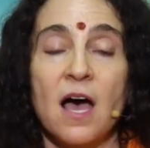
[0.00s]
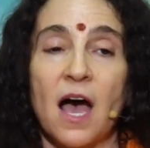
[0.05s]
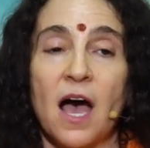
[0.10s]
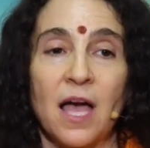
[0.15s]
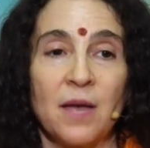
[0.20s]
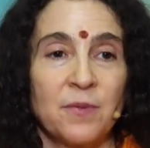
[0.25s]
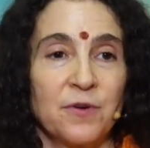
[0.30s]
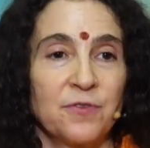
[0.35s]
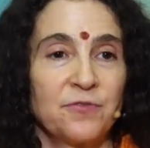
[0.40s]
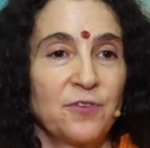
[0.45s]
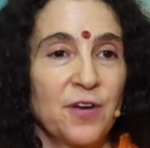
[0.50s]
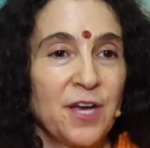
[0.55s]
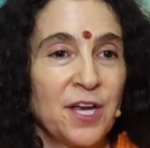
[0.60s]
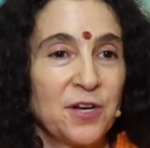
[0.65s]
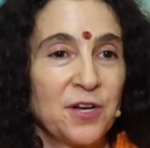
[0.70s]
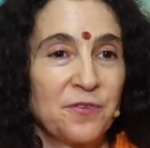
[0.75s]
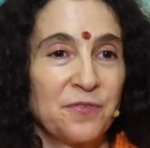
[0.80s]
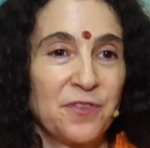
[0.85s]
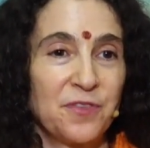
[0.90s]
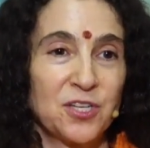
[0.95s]
I'm
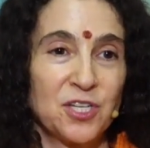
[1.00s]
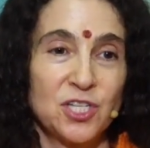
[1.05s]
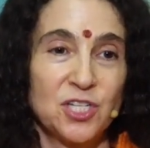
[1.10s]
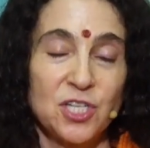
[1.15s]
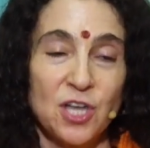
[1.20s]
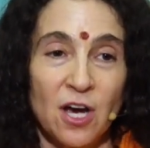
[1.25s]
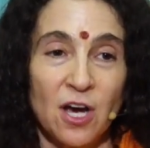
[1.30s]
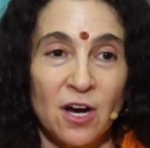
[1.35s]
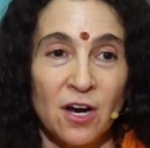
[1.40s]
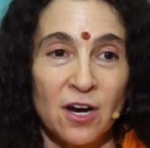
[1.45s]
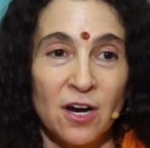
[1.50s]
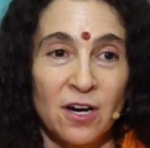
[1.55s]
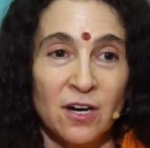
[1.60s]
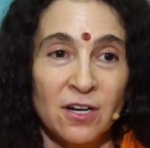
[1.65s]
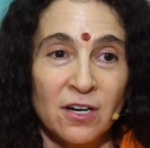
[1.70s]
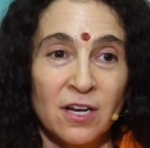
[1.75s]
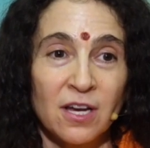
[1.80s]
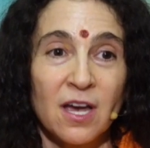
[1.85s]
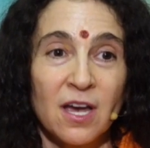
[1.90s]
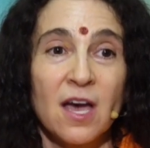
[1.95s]
afraid of the
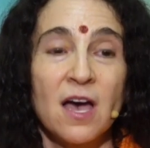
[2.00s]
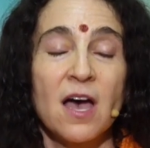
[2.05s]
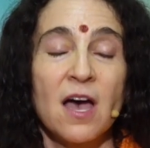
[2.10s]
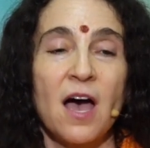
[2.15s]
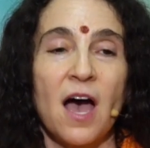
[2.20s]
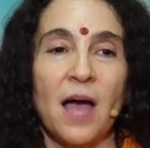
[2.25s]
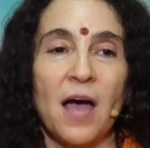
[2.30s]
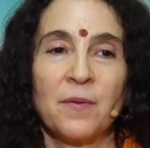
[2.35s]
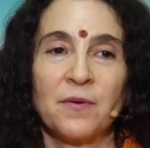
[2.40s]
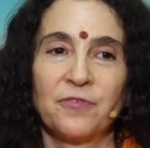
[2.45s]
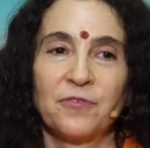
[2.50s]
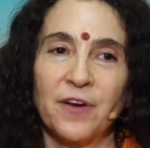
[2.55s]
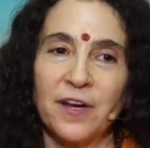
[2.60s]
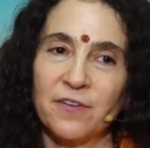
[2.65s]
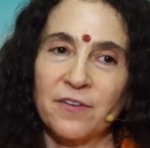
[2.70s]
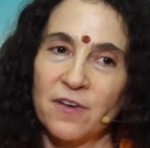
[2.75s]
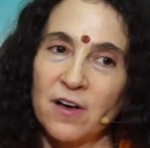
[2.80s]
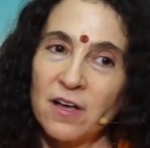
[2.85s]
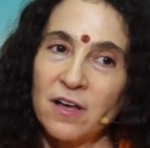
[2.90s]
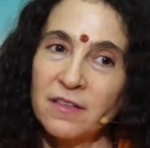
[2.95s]
dark, I'm afraid
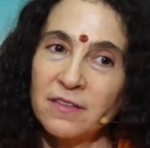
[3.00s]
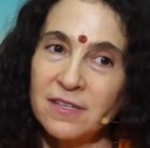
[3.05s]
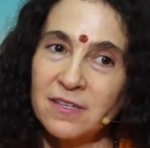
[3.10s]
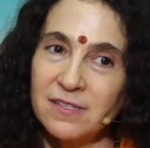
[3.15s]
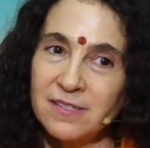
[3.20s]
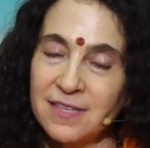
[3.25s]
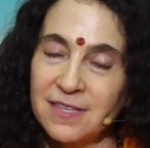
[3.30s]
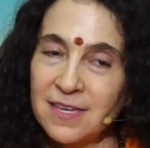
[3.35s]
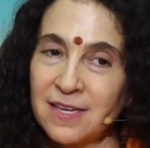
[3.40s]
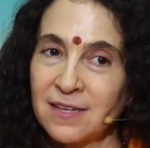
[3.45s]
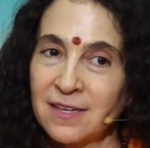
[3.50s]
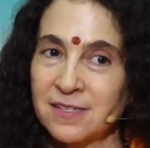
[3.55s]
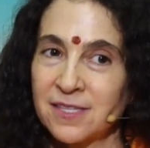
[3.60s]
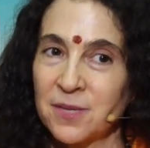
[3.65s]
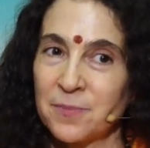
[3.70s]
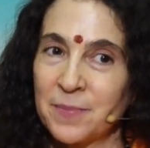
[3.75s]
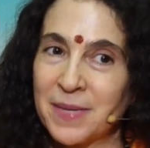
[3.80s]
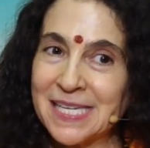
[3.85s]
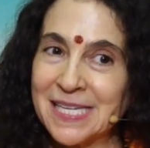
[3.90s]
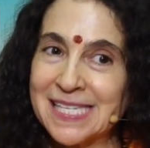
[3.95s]
of all these things
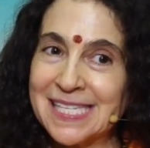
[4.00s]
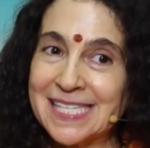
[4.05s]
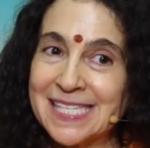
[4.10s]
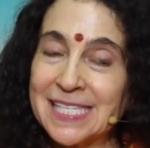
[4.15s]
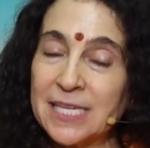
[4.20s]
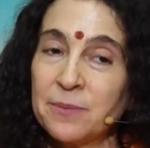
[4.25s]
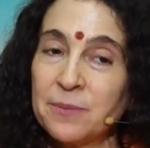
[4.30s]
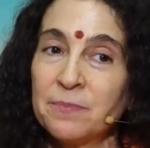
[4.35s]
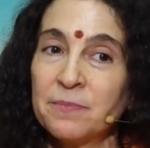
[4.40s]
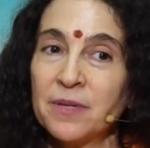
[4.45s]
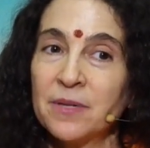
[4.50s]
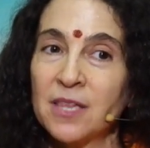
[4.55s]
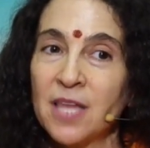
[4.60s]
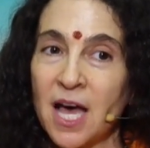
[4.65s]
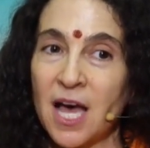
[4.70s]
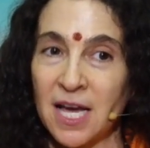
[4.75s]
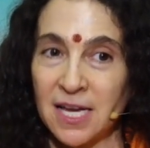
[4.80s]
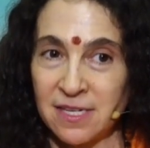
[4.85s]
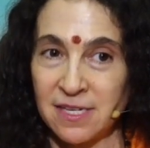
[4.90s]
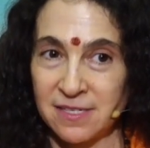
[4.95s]
that may
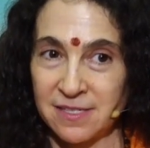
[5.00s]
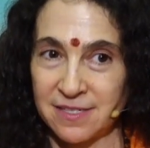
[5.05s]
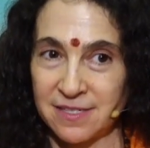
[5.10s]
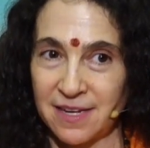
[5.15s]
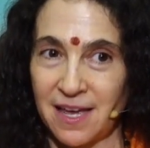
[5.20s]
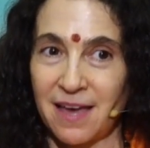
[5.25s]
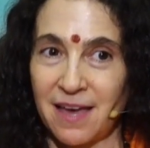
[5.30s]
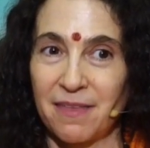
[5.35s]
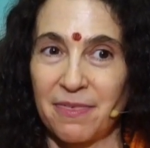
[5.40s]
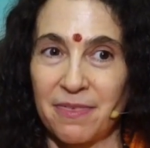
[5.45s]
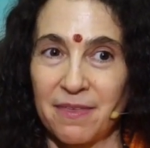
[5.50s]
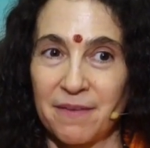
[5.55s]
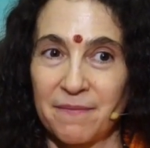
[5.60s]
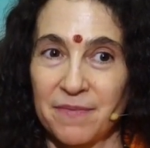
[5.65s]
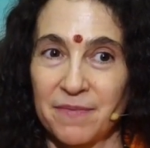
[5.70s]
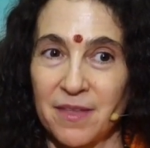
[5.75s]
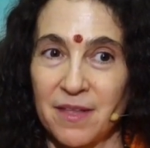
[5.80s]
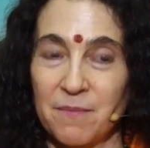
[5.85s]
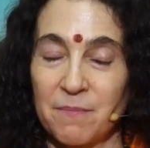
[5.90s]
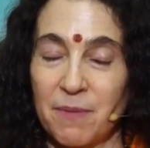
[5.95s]
symbolize death.
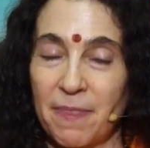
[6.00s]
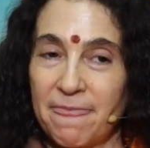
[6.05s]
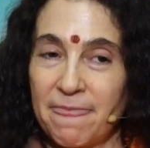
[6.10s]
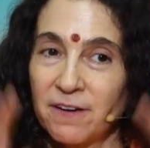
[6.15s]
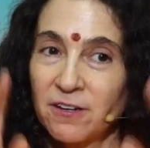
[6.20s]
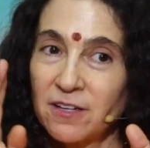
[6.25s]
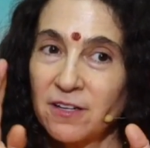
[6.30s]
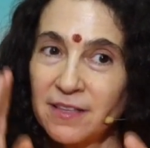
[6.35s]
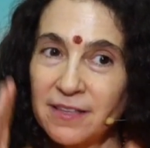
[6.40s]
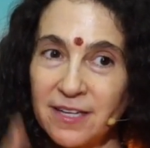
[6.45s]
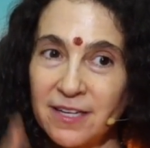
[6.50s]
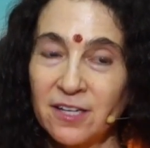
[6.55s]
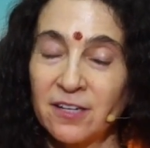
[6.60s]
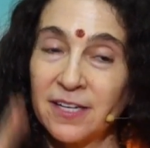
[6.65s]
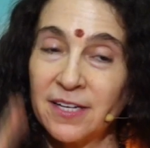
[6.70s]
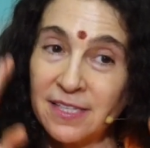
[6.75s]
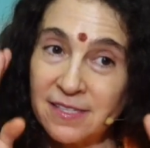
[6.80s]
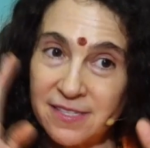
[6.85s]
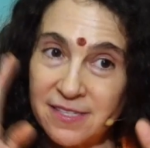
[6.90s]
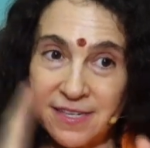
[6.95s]
But they're clear,
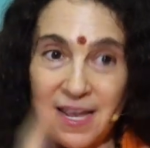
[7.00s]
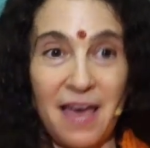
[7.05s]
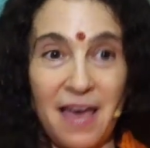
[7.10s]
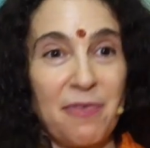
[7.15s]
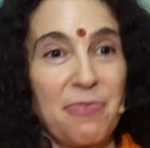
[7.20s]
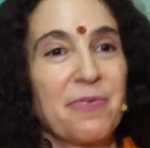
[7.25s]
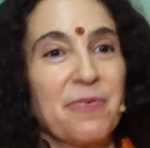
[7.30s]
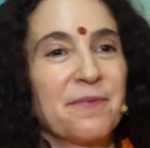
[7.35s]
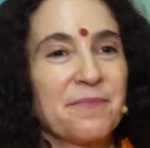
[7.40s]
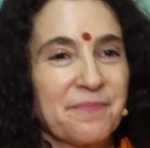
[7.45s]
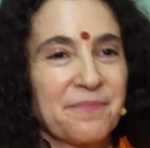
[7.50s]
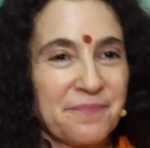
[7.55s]
it's death.